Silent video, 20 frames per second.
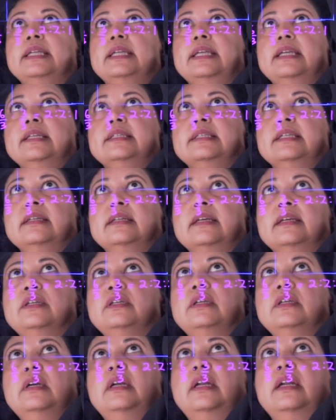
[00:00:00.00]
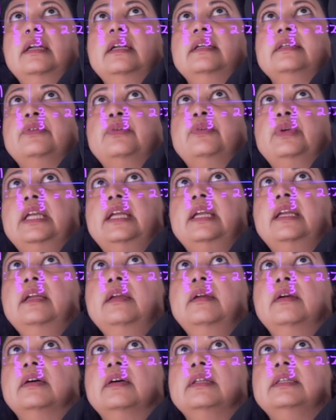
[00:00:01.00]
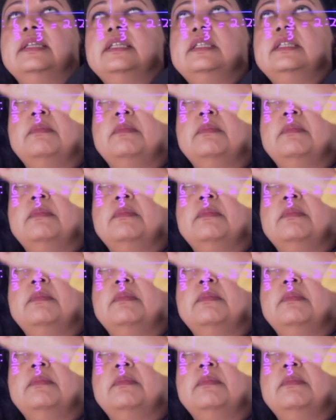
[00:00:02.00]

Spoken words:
Here's another 3 on this